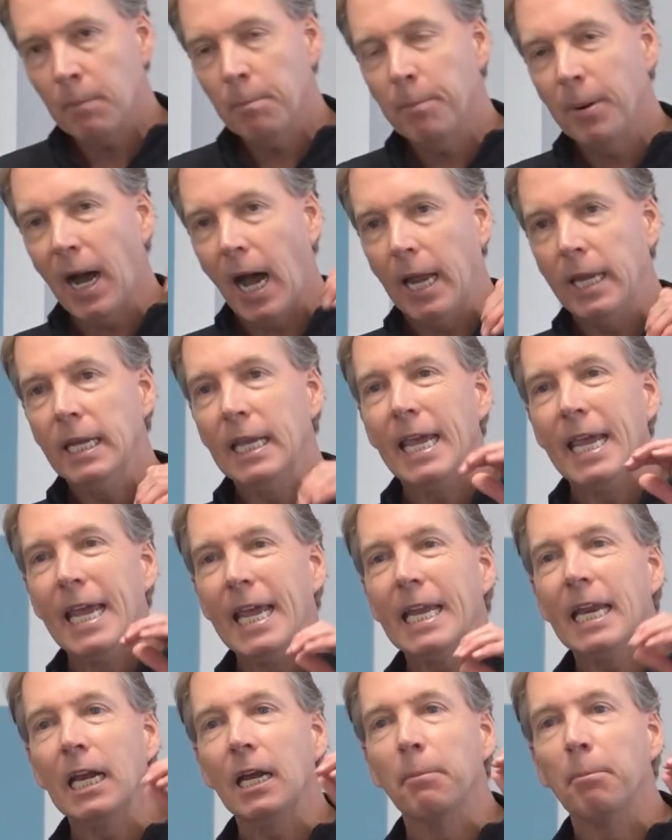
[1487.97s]
But
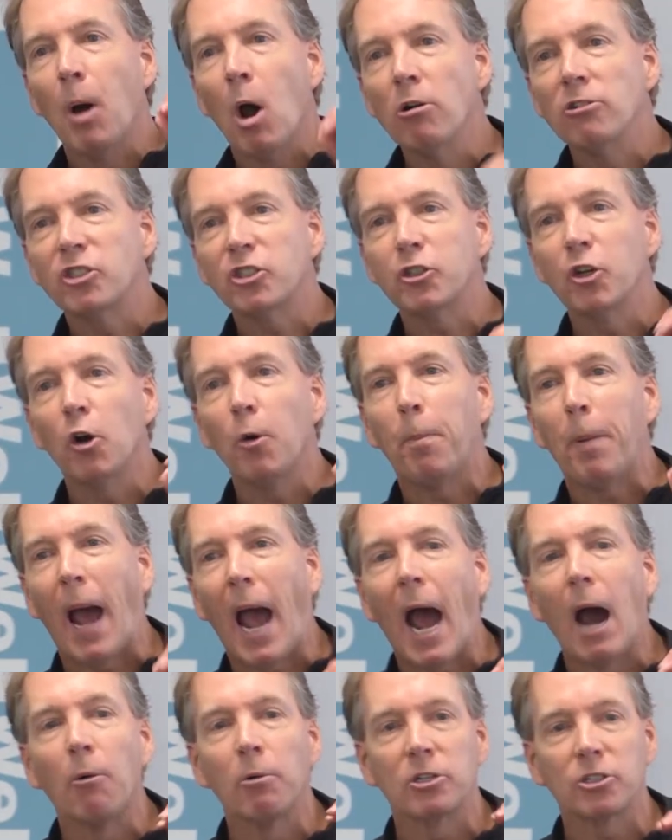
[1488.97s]
in an emotional
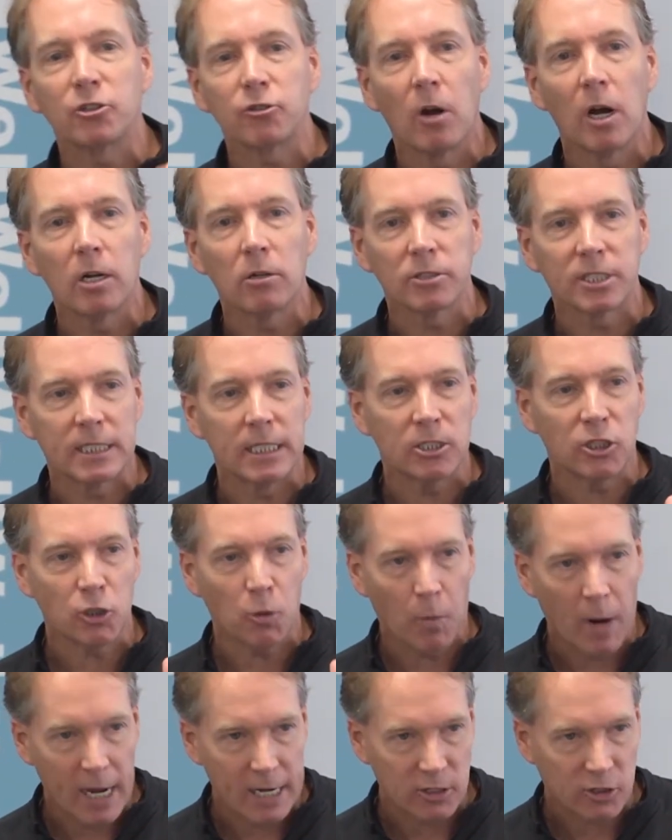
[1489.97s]
power struggle
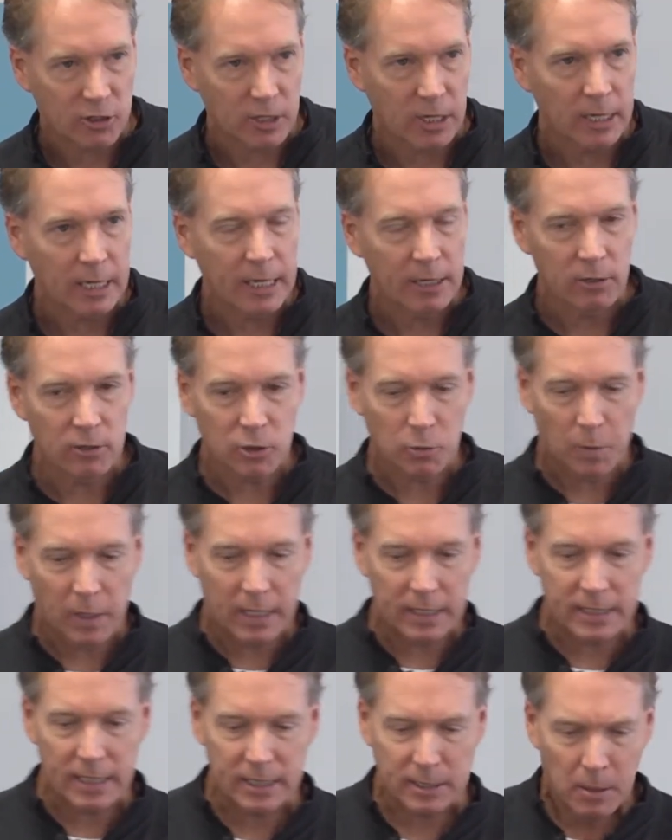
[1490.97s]
situation, here's what
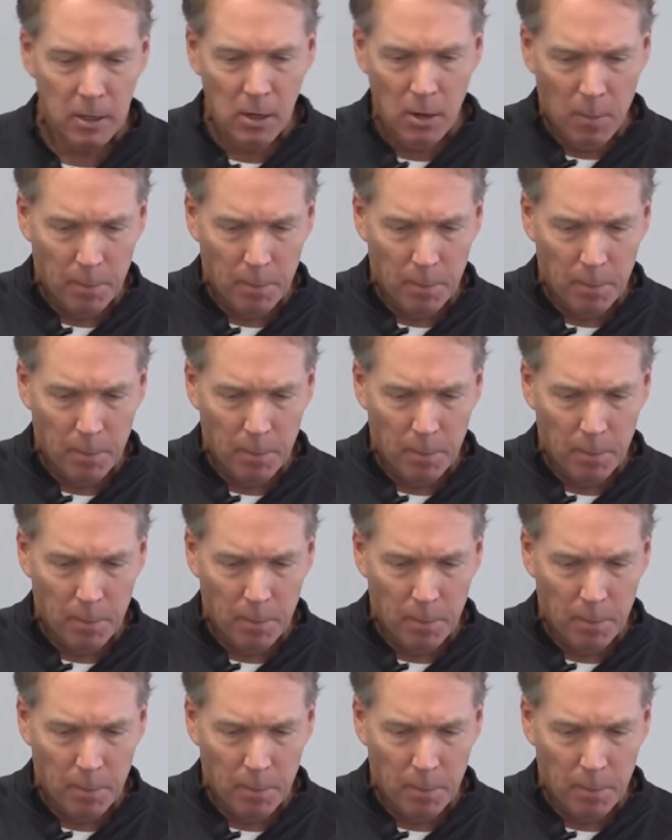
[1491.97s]
it does.